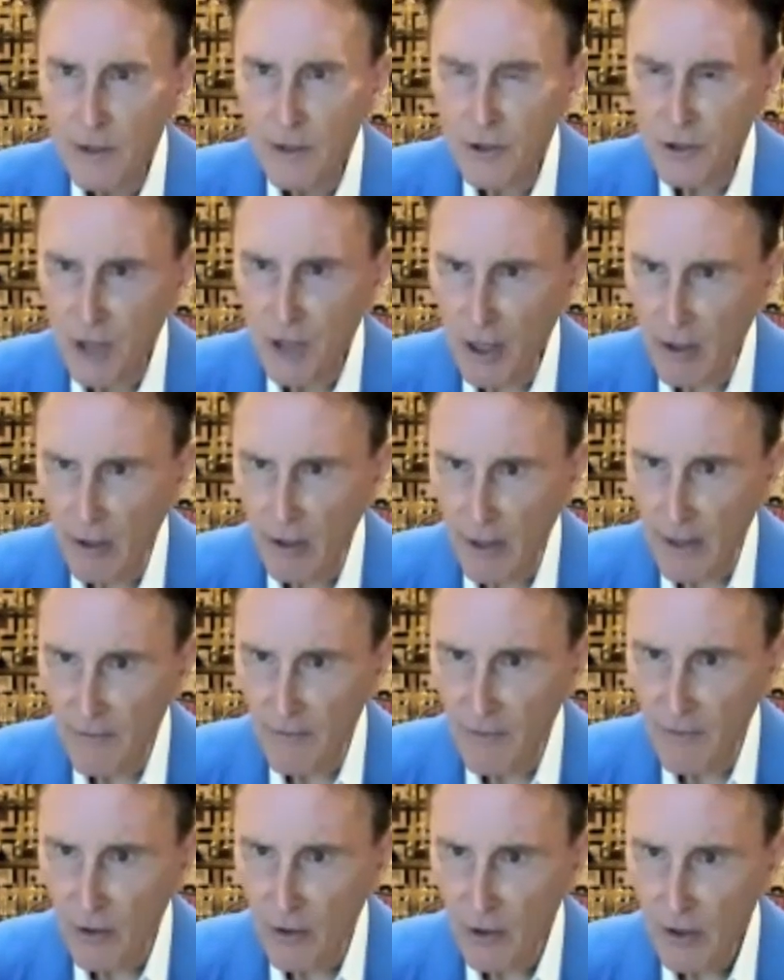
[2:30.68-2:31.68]
Generally,
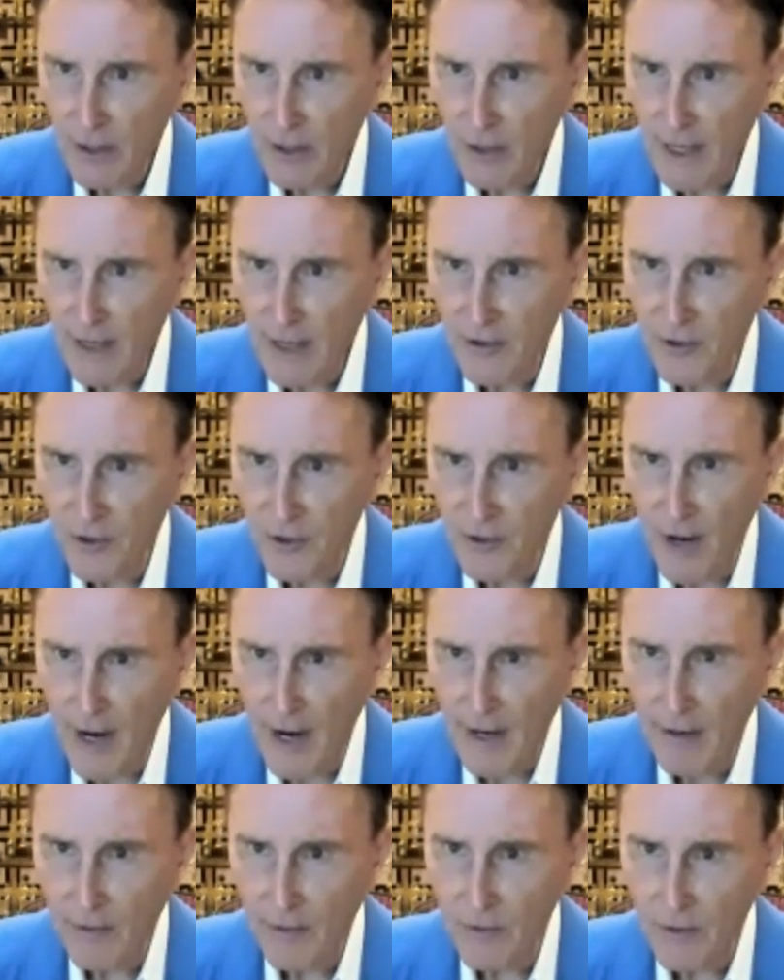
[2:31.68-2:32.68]
if you look down at your
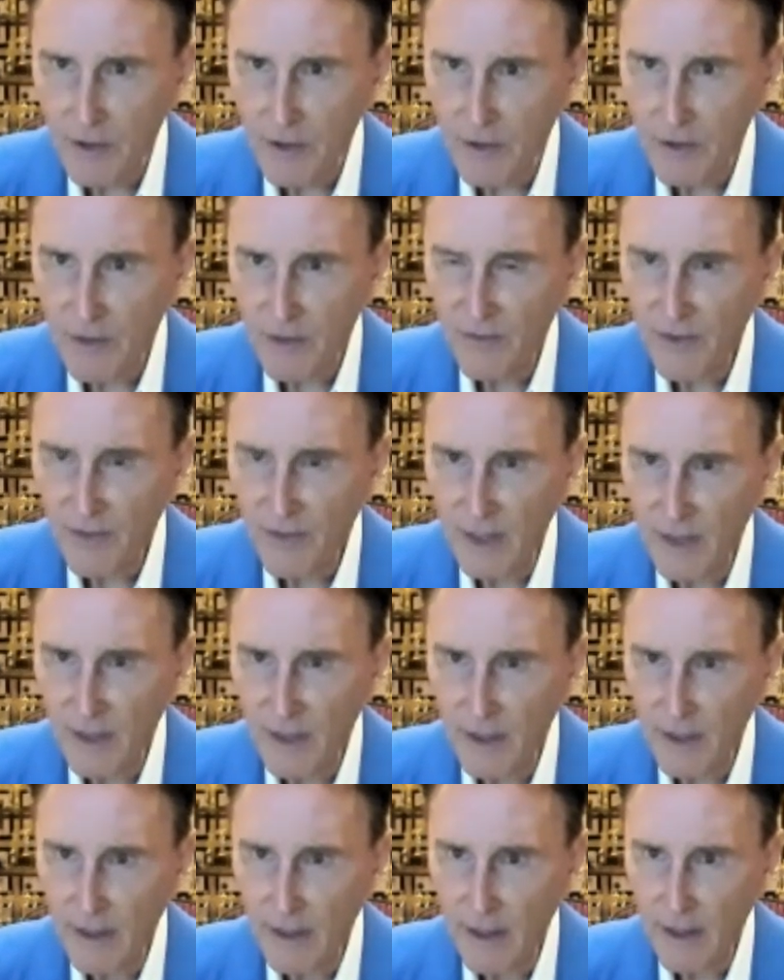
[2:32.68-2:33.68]
ankles and feet,
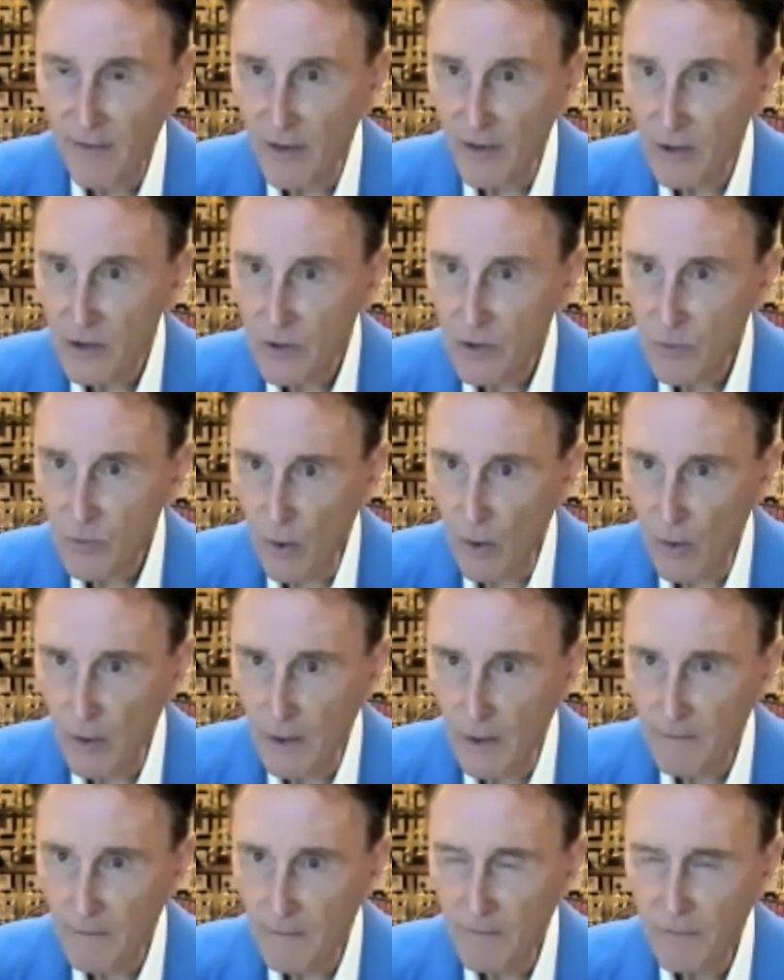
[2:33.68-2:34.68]
if they're
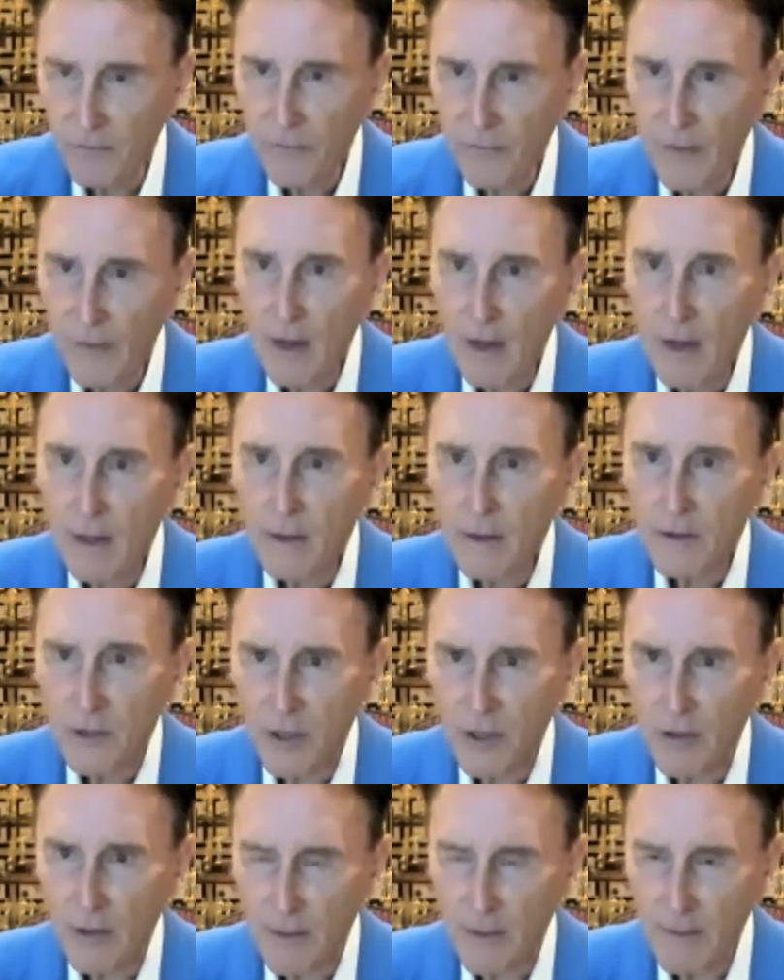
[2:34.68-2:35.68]
swollen,
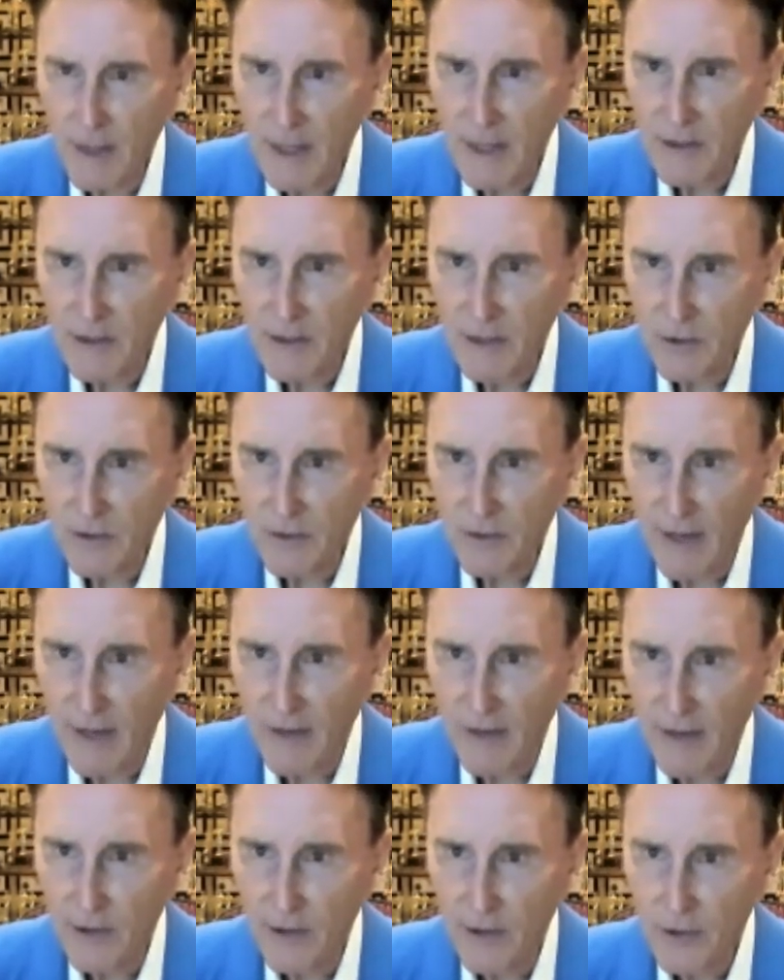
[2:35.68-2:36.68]
generally means you've
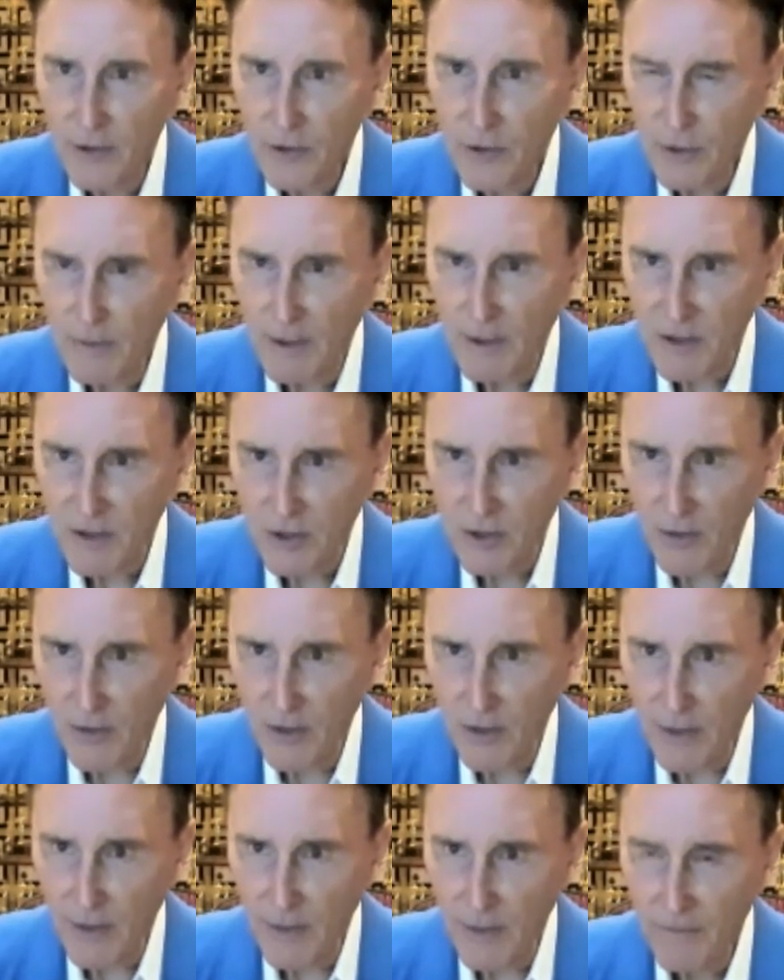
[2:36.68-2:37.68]
had too much
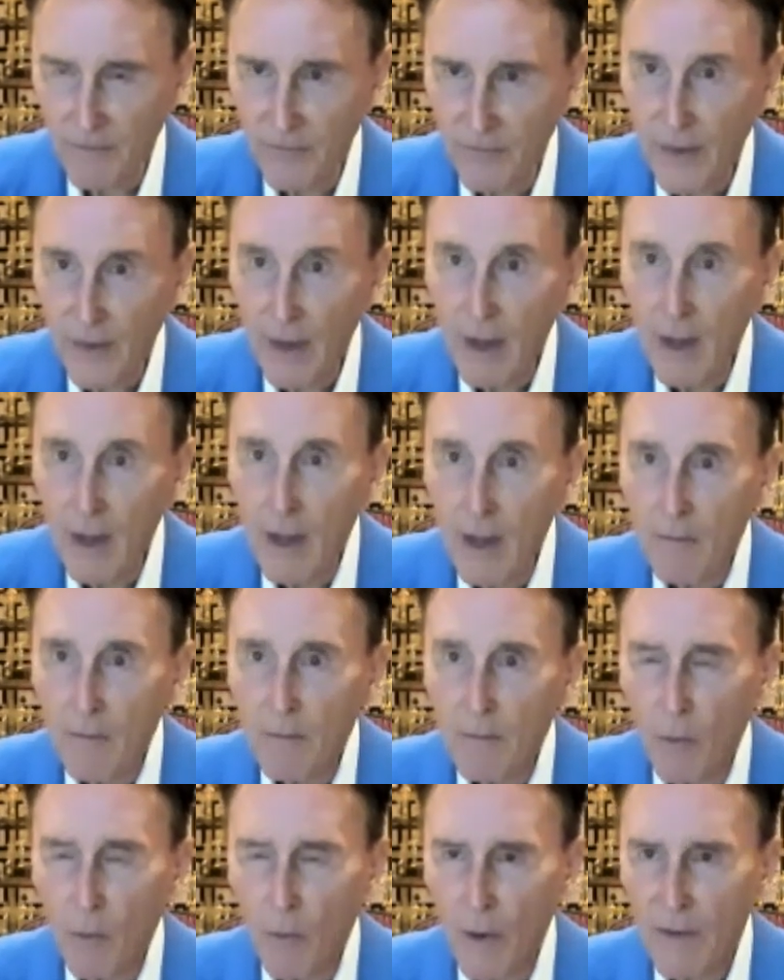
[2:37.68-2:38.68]
sodium.
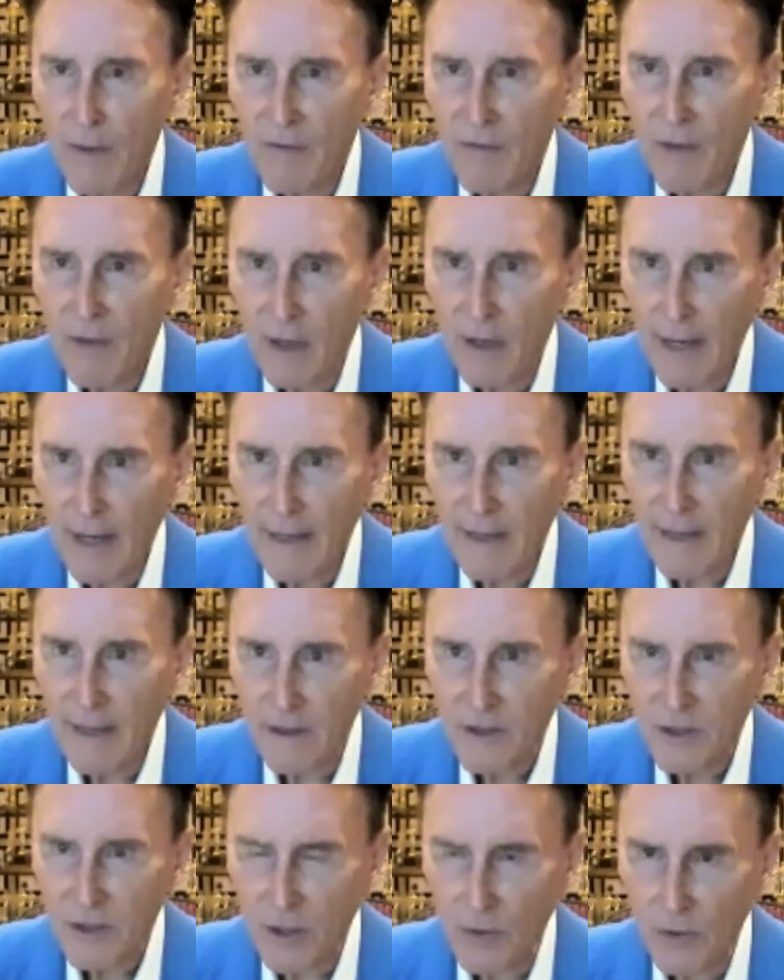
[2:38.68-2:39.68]
But what if you like the
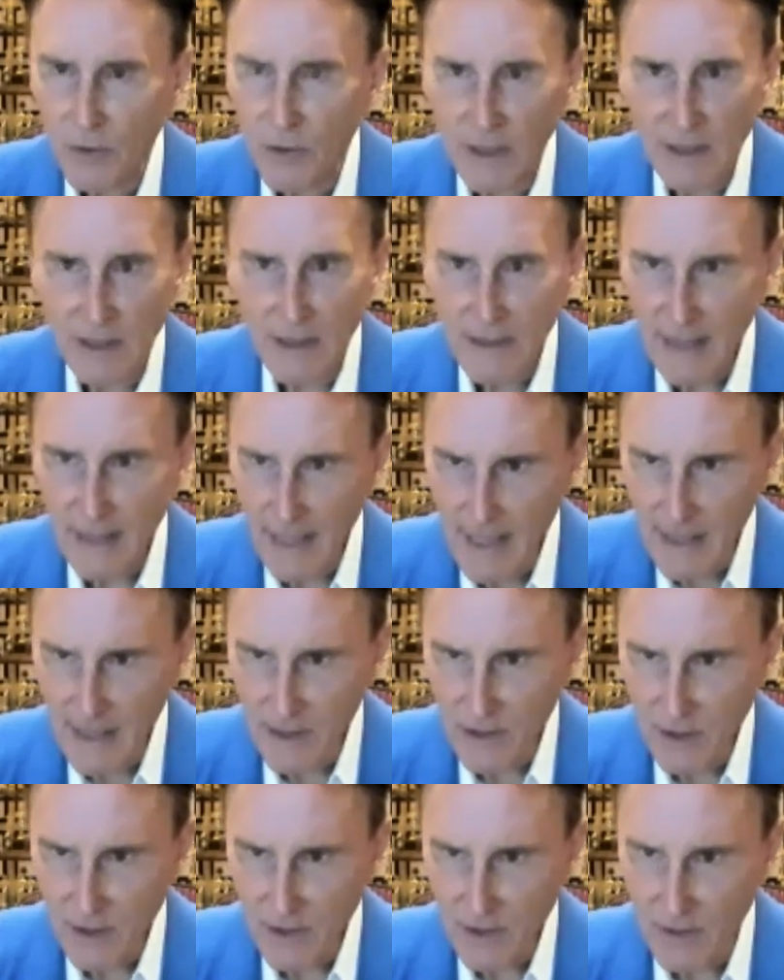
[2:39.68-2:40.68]
salty
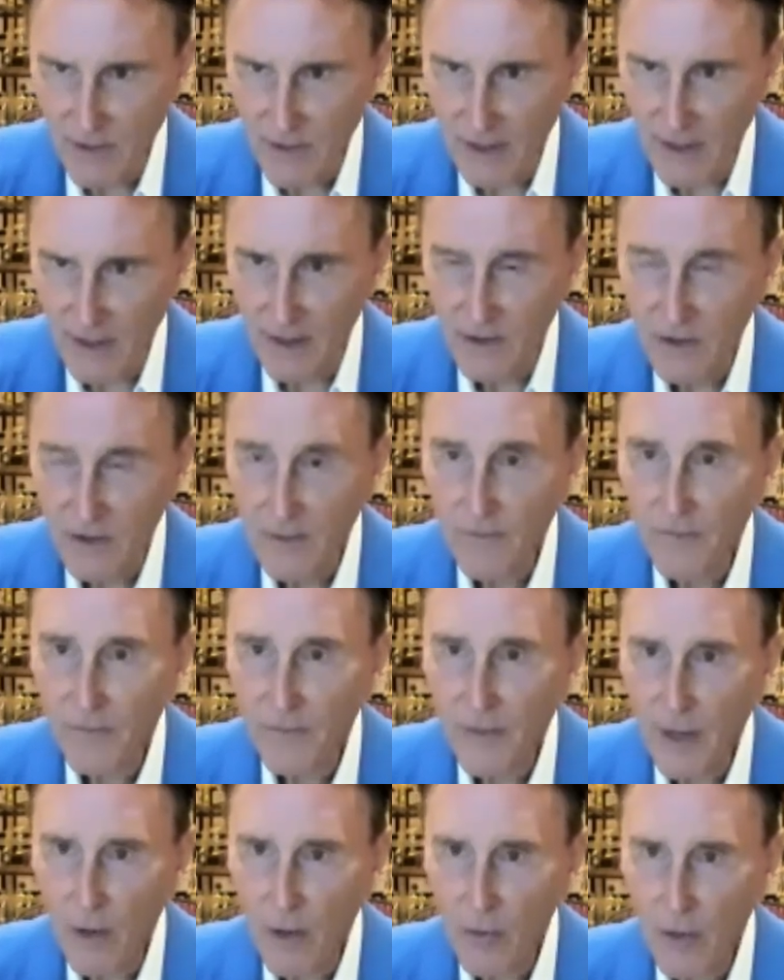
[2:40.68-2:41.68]
taste of things?
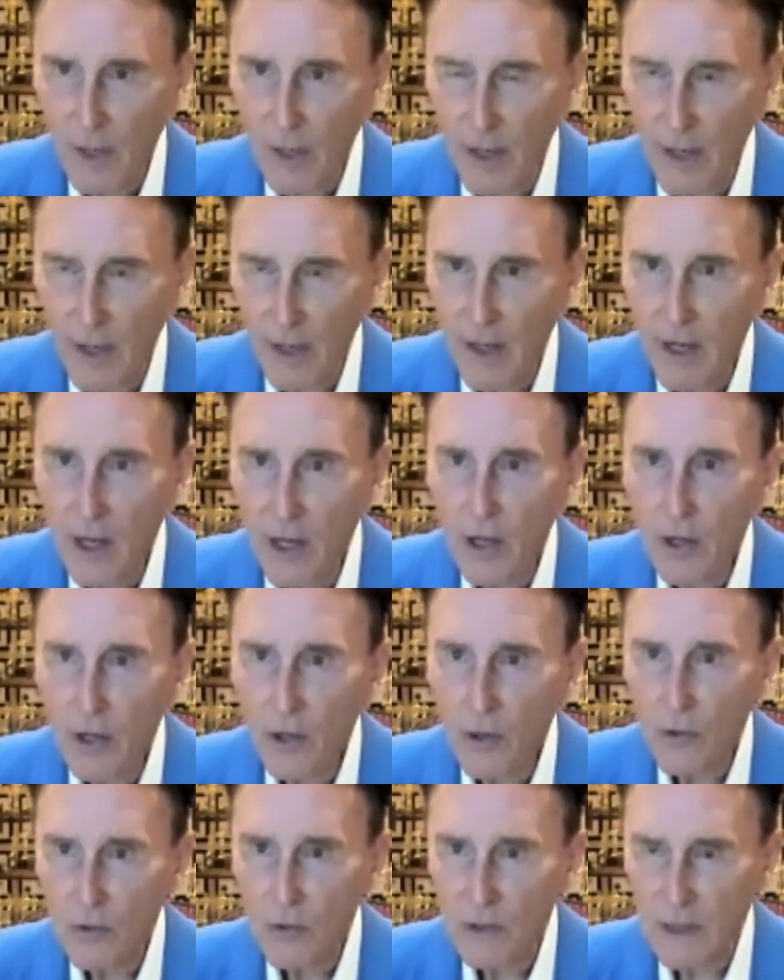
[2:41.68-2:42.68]
Okay,
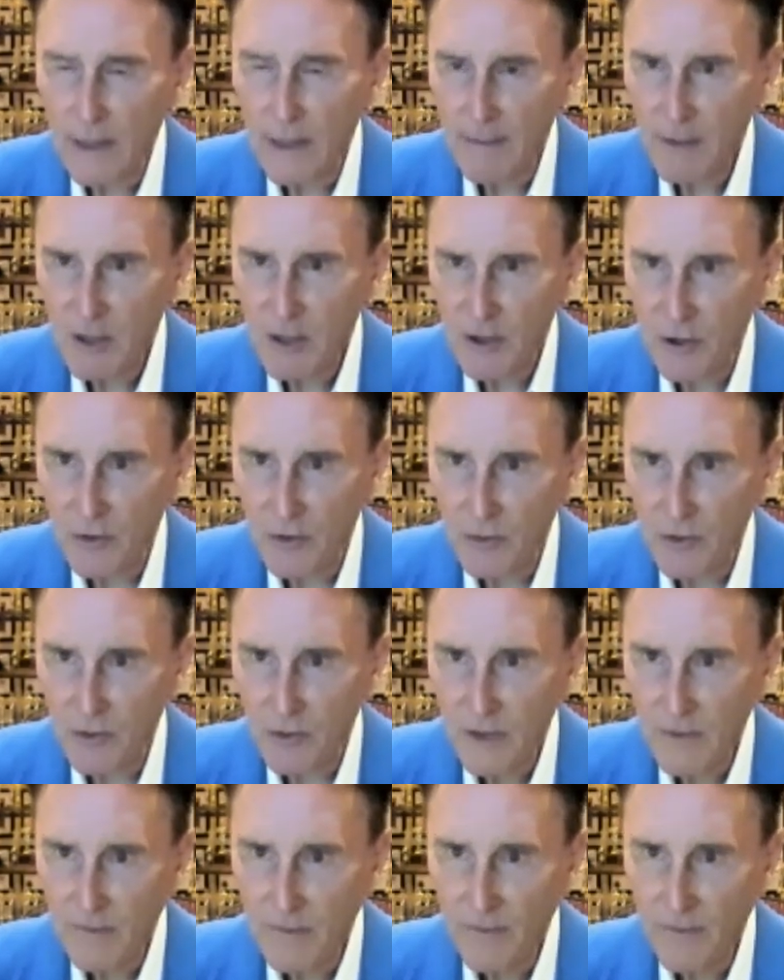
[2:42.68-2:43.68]
use lemon juice.